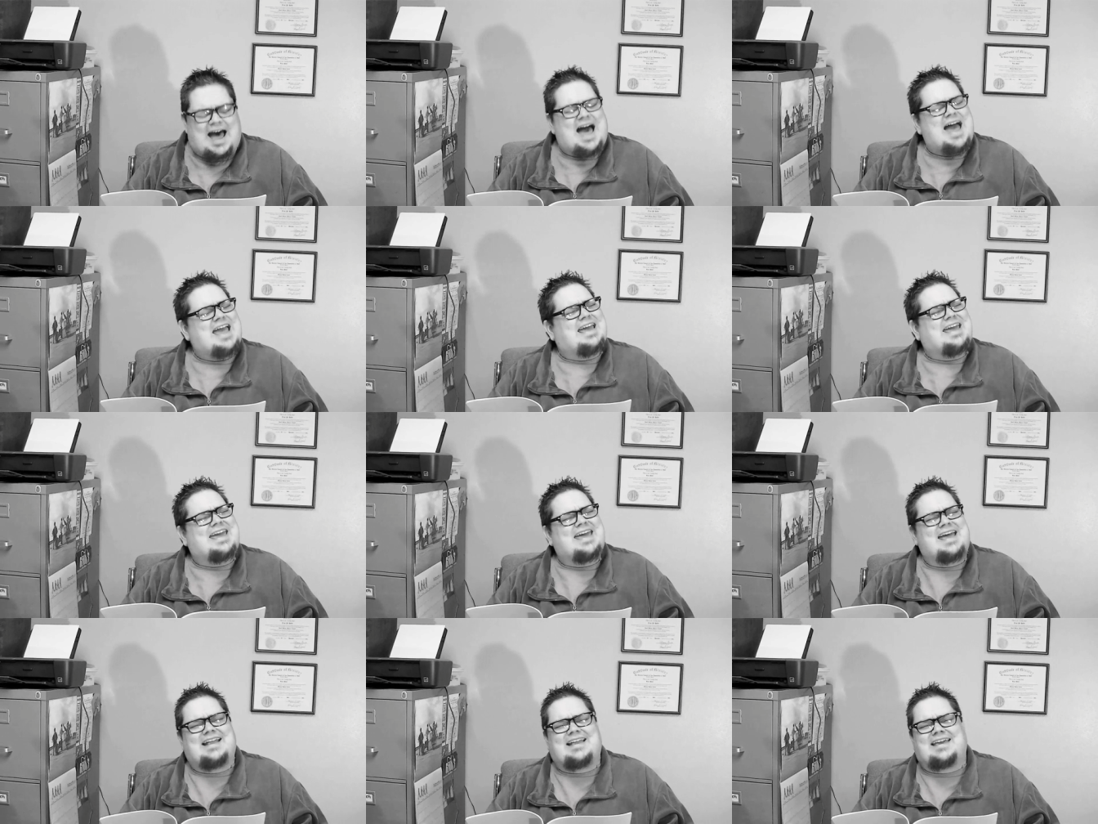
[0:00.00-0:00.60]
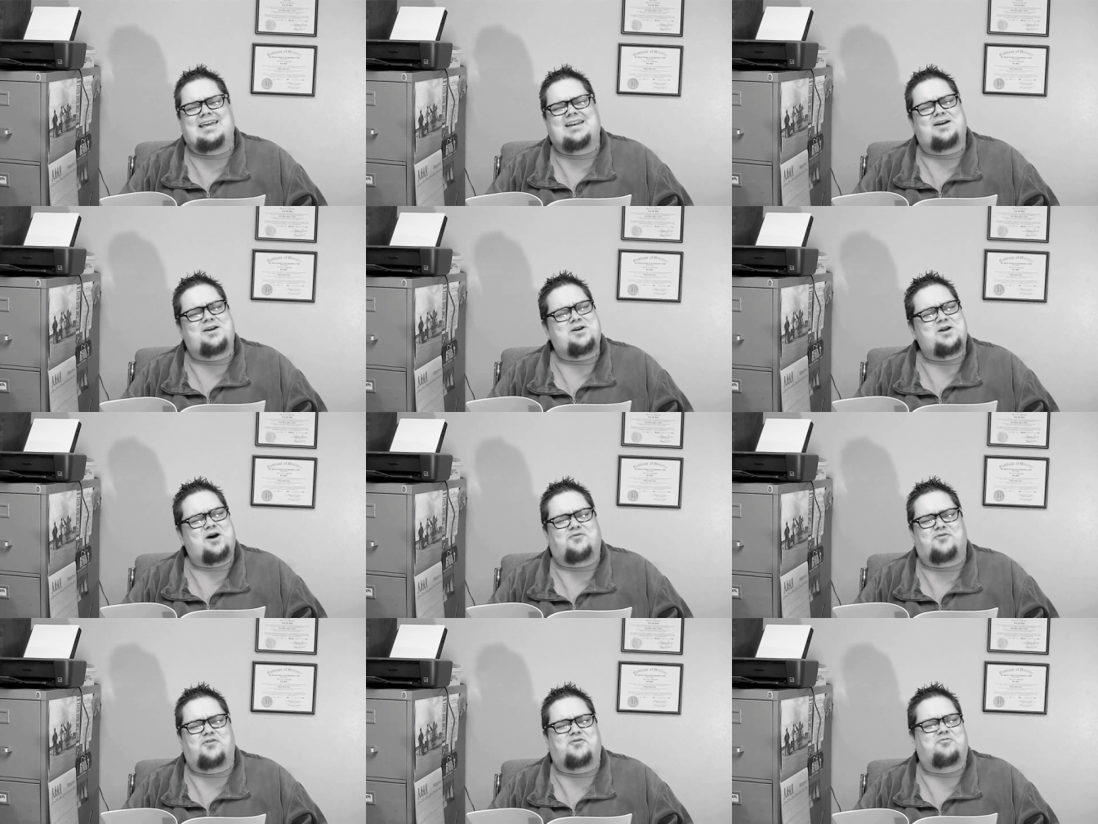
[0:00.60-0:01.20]
I can't get
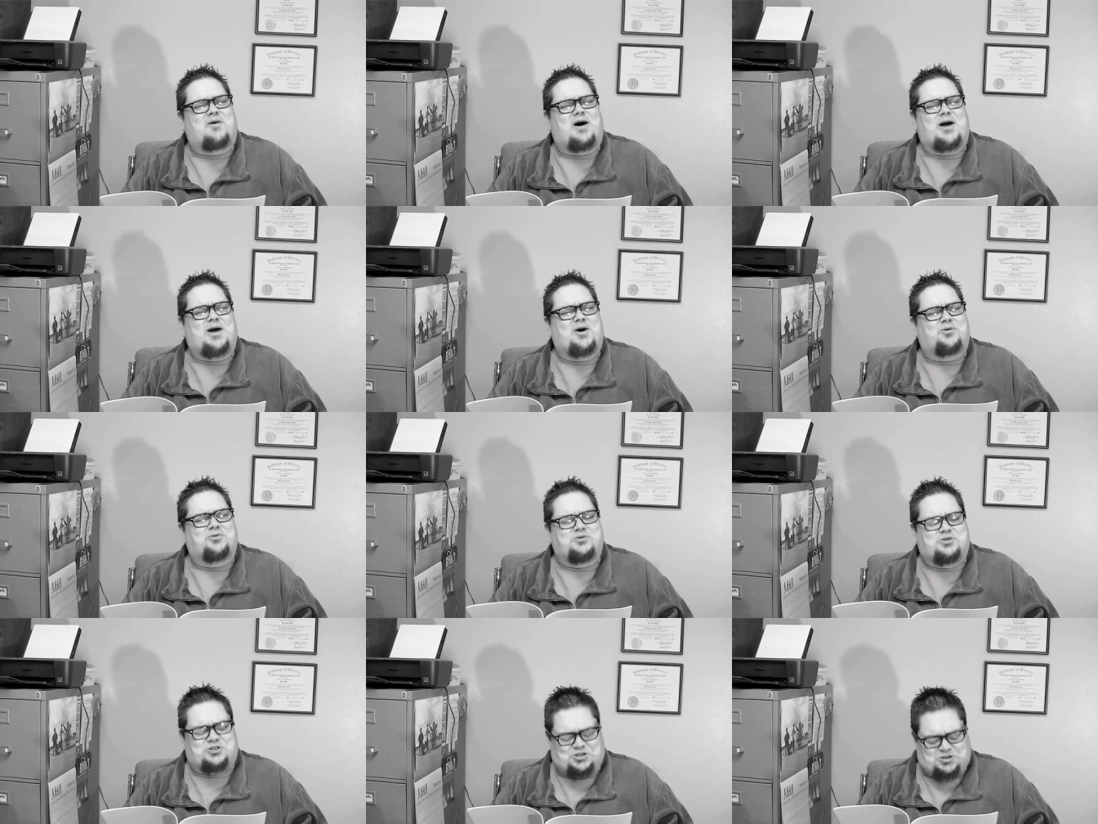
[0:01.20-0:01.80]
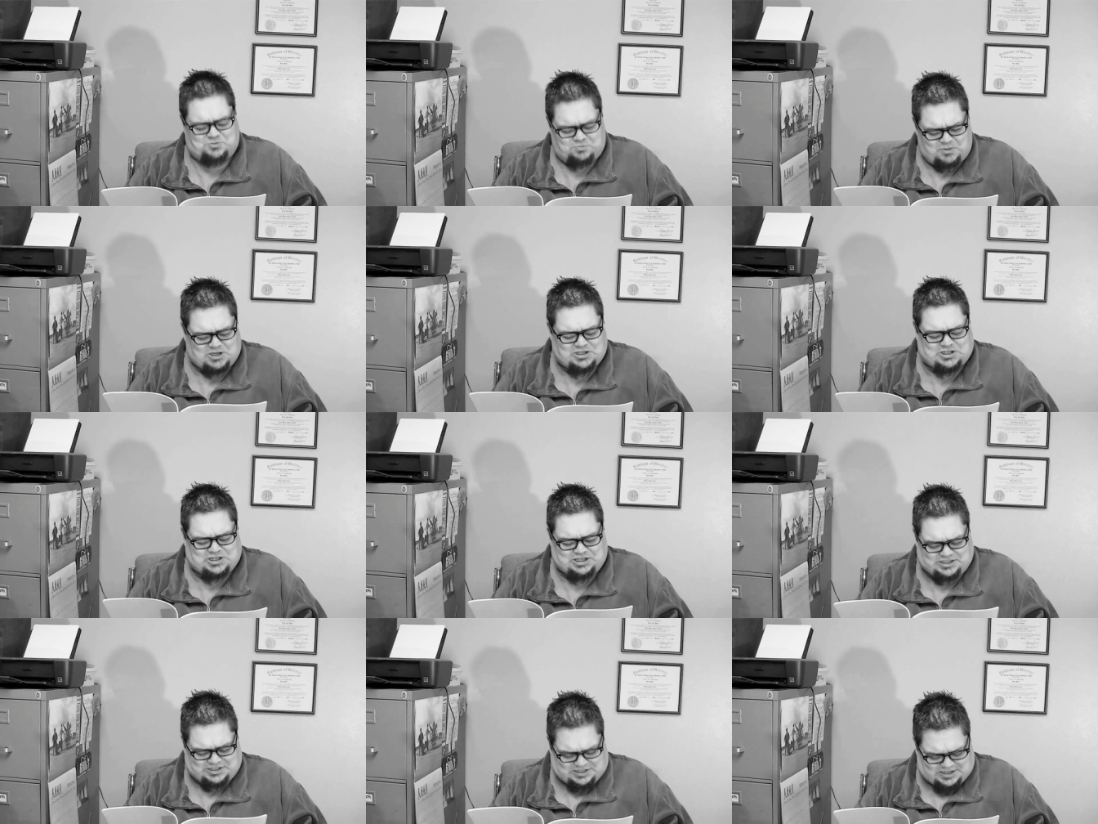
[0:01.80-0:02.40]
enough of my own
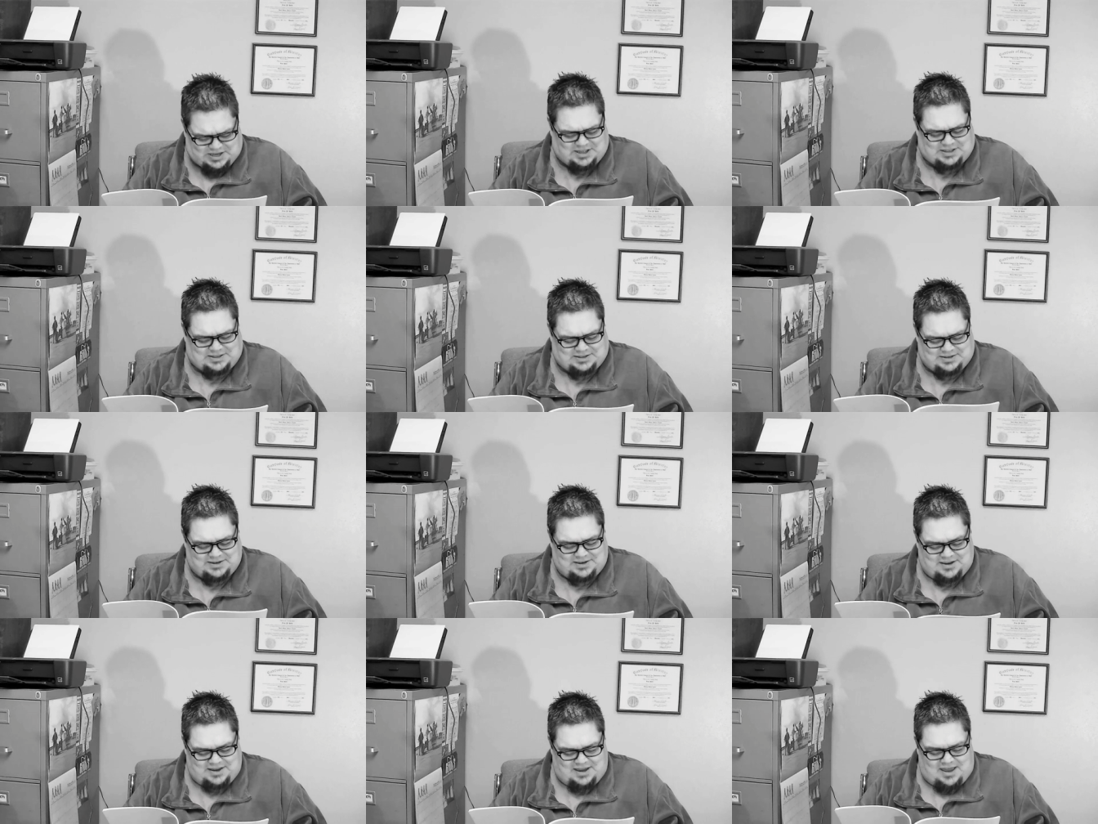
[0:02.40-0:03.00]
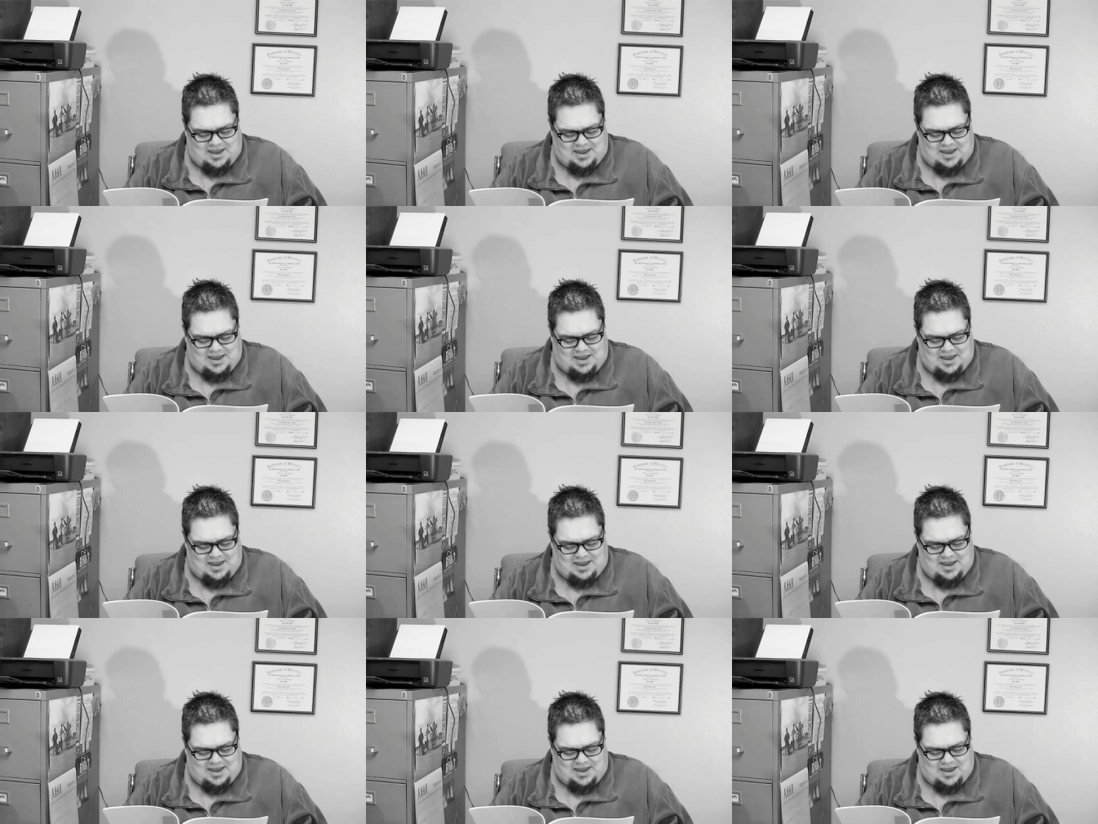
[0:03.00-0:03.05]
smutchy scent.